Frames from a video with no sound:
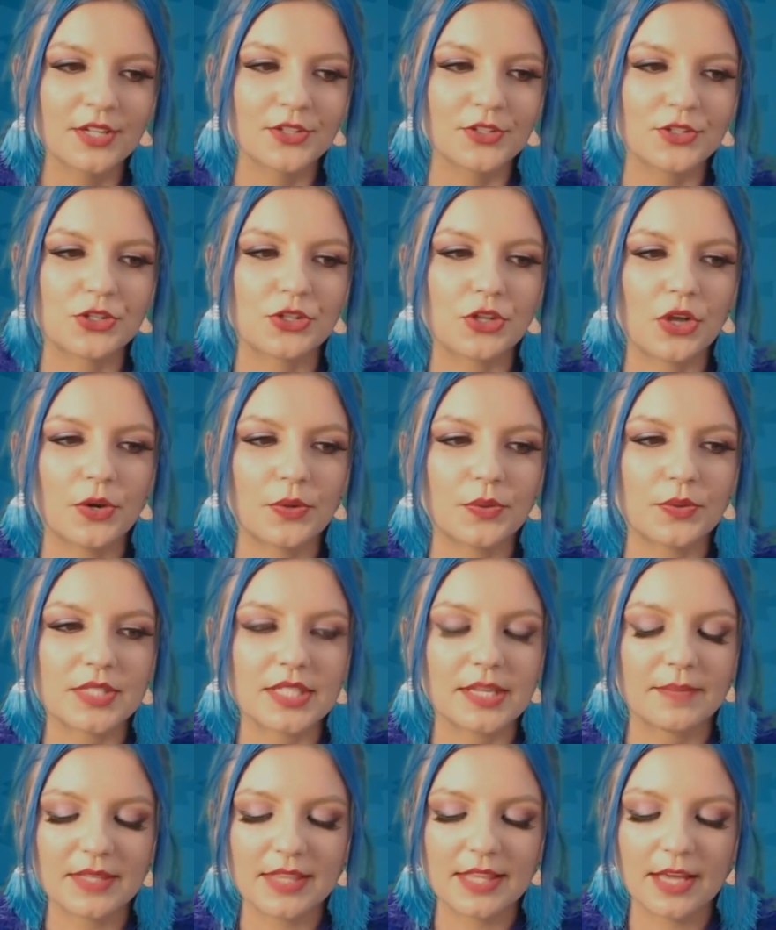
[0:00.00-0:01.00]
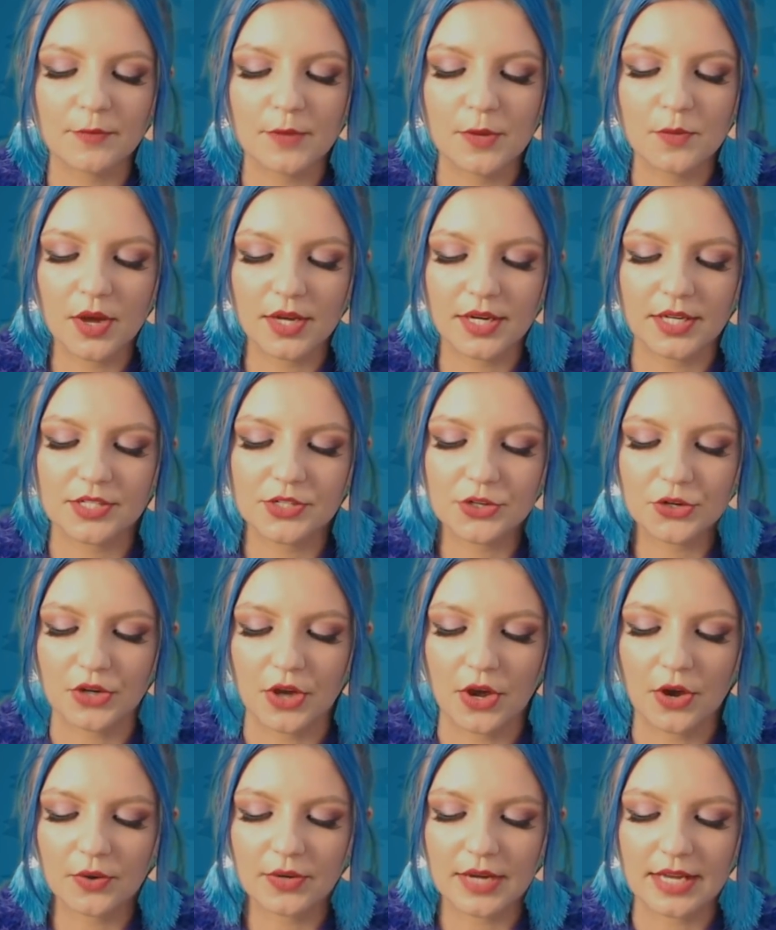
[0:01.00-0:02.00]
So something that we wanted to
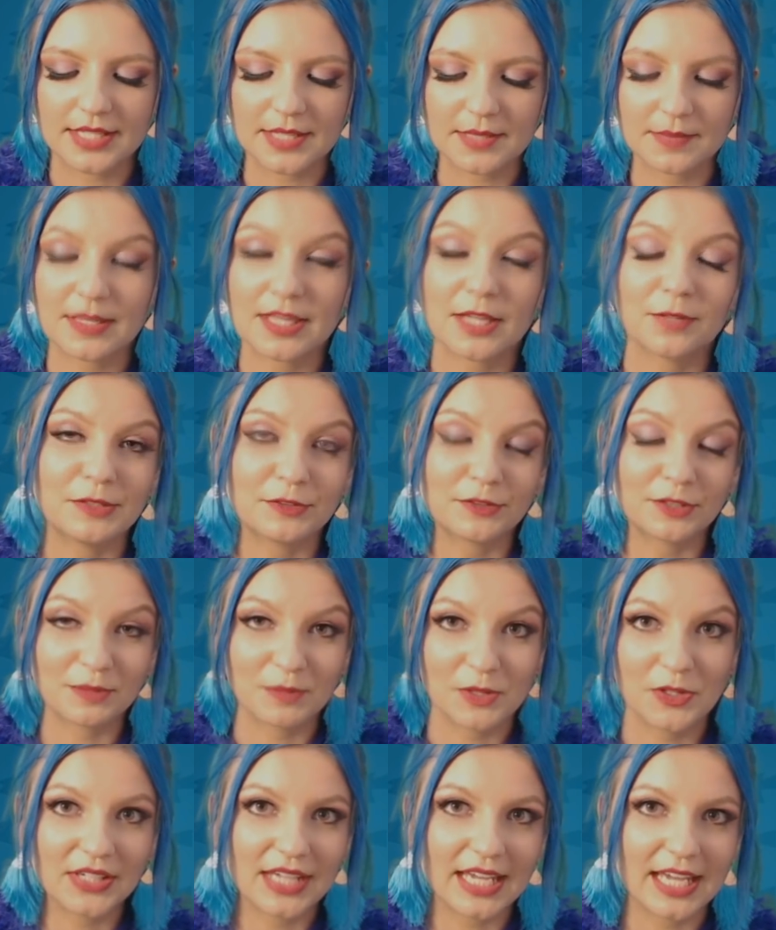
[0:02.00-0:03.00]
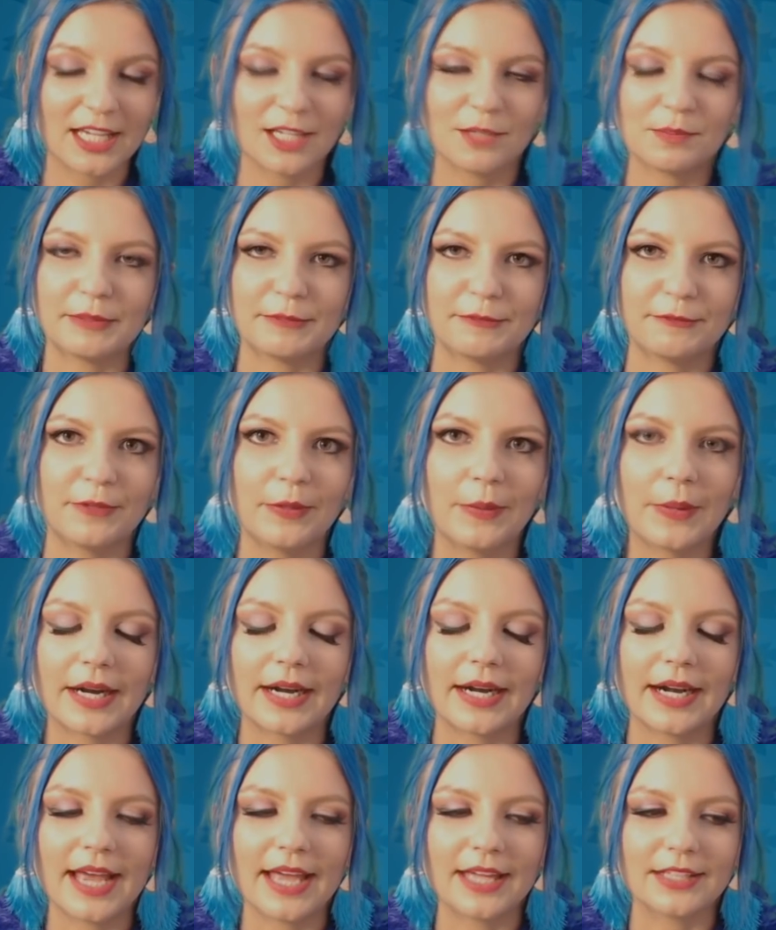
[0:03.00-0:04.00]
note and something that we've communicated
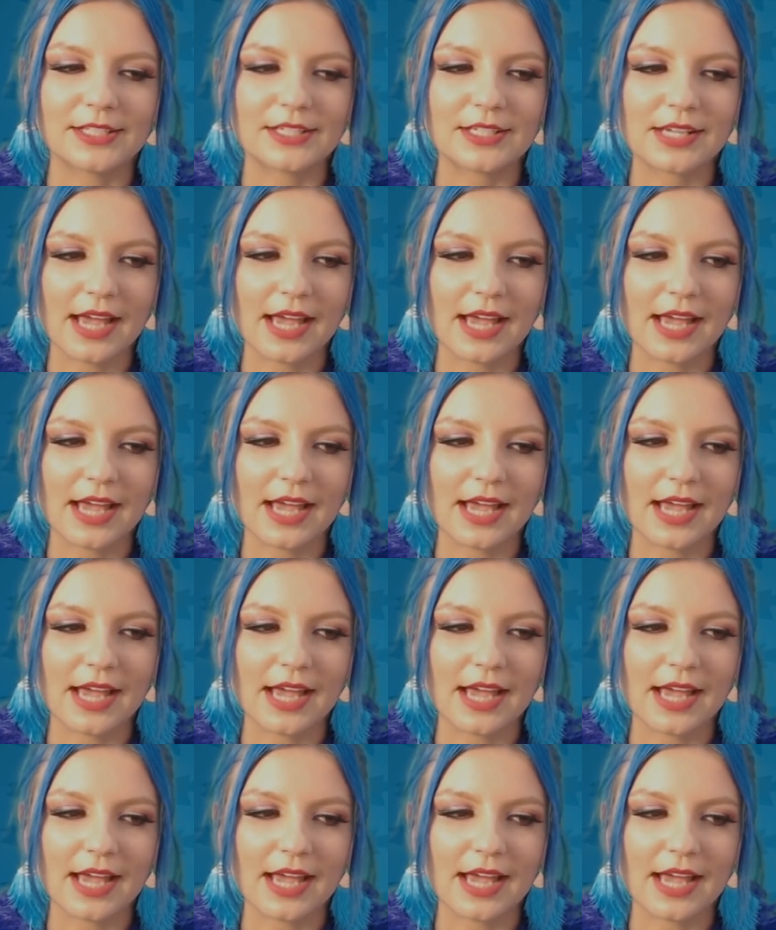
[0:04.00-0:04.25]
before, and